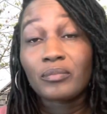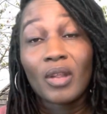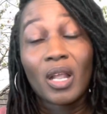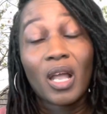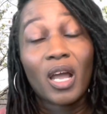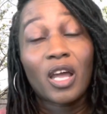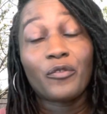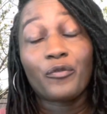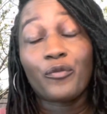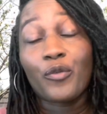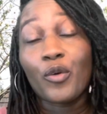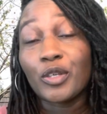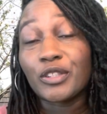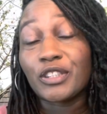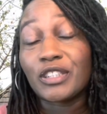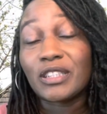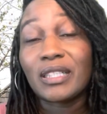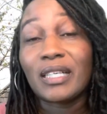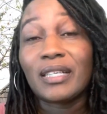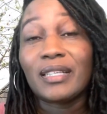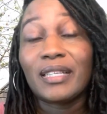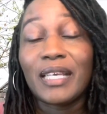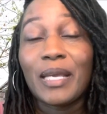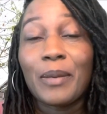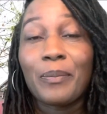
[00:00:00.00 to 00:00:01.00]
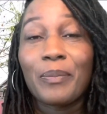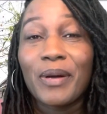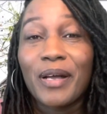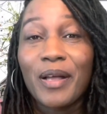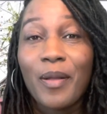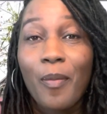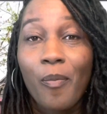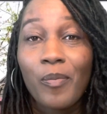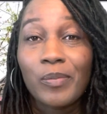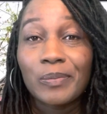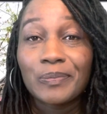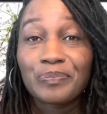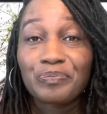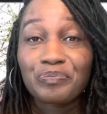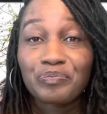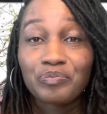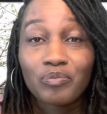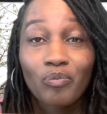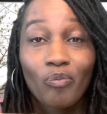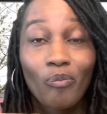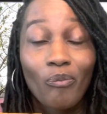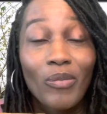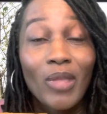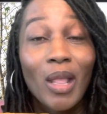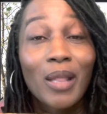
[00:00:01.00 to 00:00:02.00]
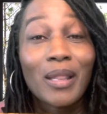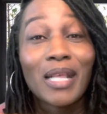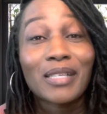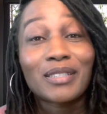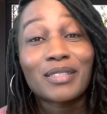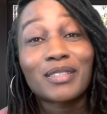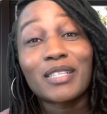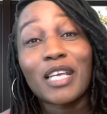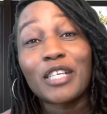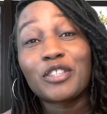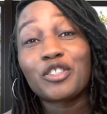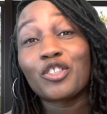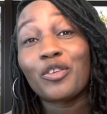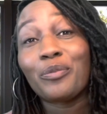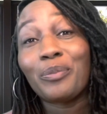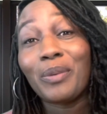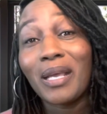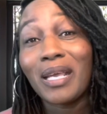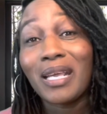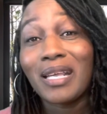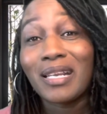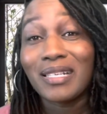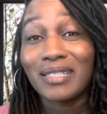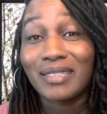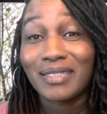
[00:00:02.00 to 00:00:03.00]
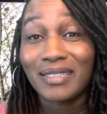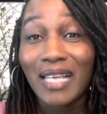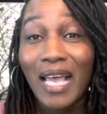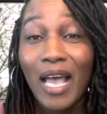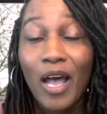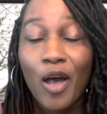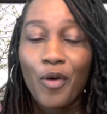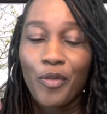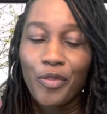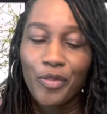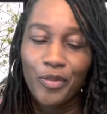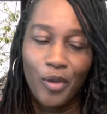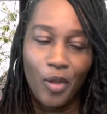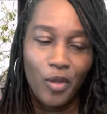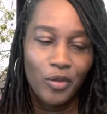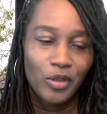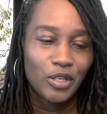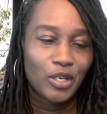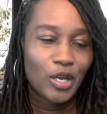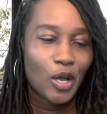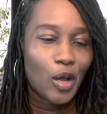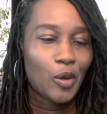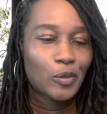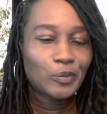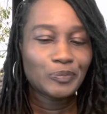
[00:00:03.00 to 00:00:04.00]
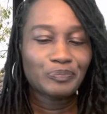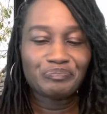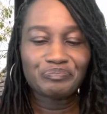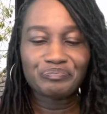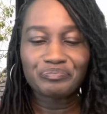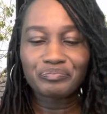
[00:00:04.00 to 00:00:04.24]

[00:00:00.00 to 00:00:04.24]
Unfortunately, but that's the nature of being in the South, you know.